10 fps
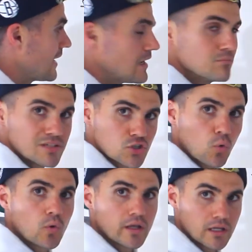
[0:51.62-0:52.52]
in
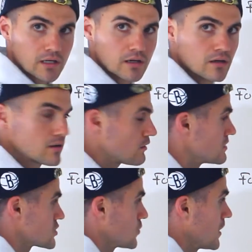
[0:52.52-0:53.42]
between
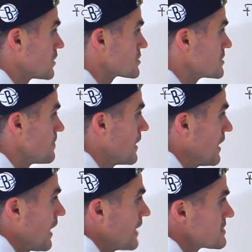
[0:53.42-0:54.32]
the squares.
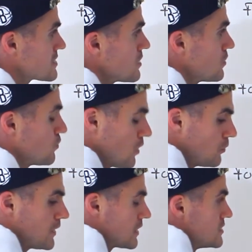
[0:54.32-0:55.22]
And so
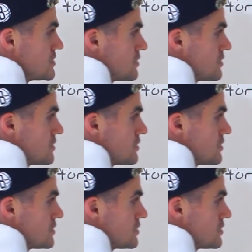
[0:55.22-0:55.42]
what we can